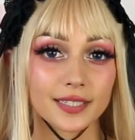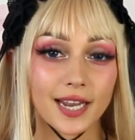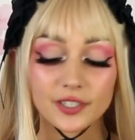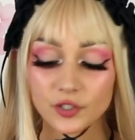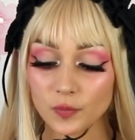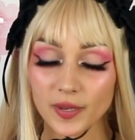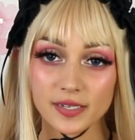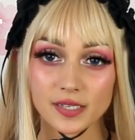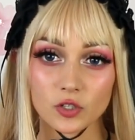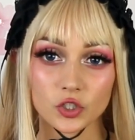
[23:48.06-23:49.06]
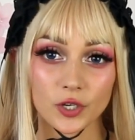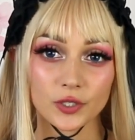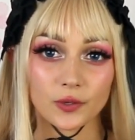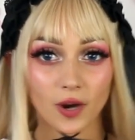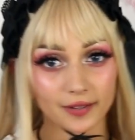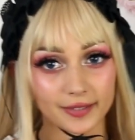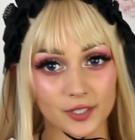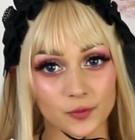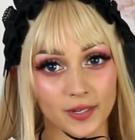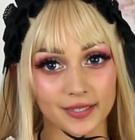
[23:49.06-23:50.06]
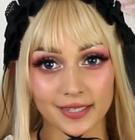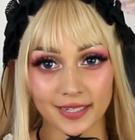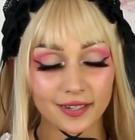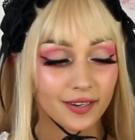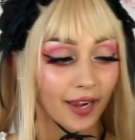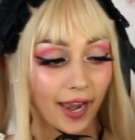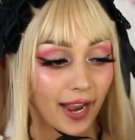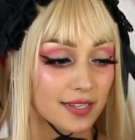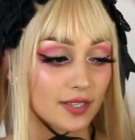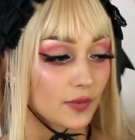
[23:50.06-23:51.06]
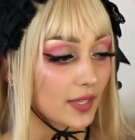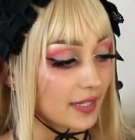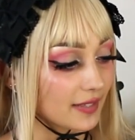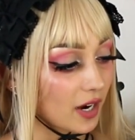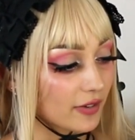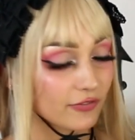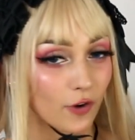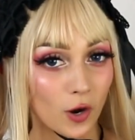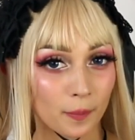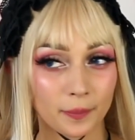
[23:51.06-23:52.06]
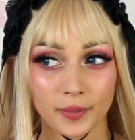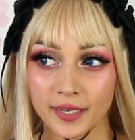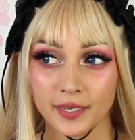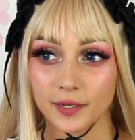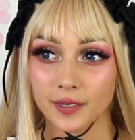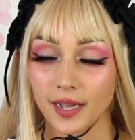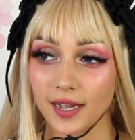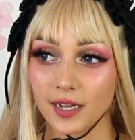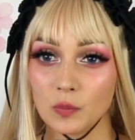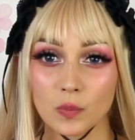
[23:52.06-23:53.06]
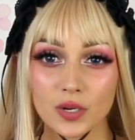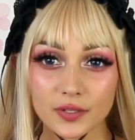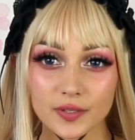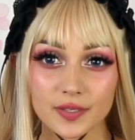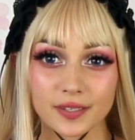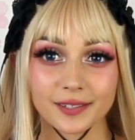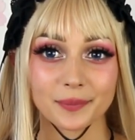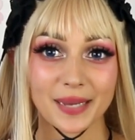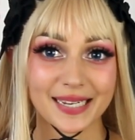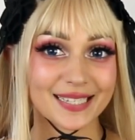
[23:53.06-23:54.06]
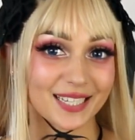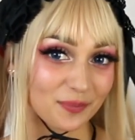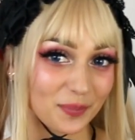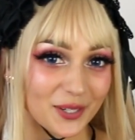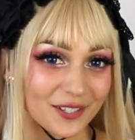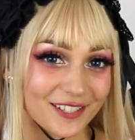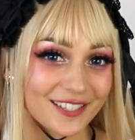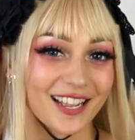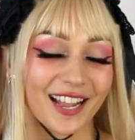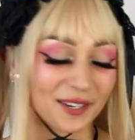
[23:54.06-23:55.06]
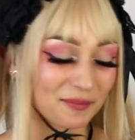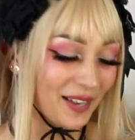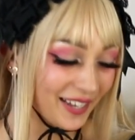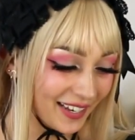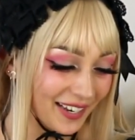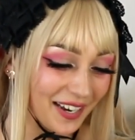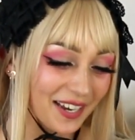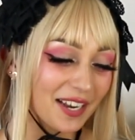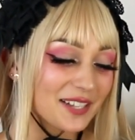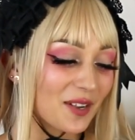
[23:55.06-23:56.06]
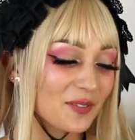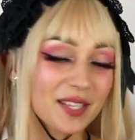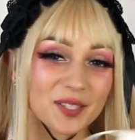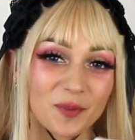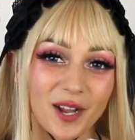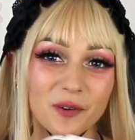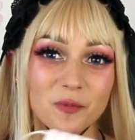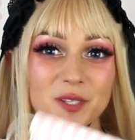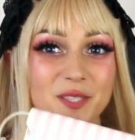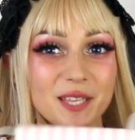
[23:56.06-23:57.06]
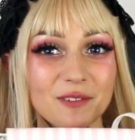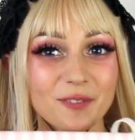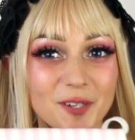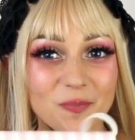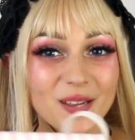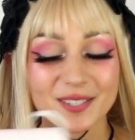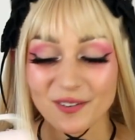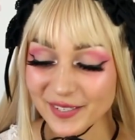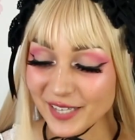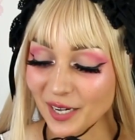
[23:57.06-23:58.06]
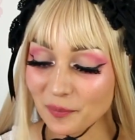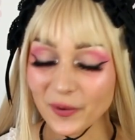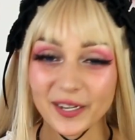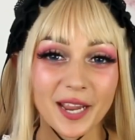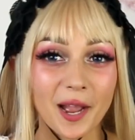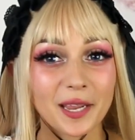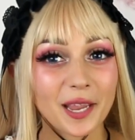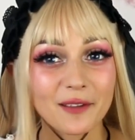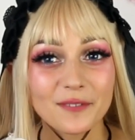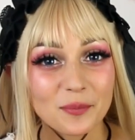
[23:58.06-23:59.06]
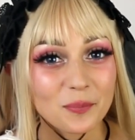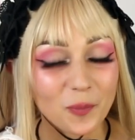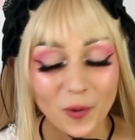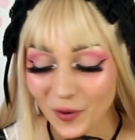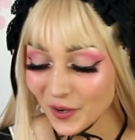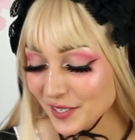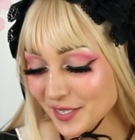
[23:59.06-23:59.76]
The last two bags I'll show you are these ones here. And so these are from uh, Mooks magazine books. Um, so this one was the first piece of angelic pretty I ever bought.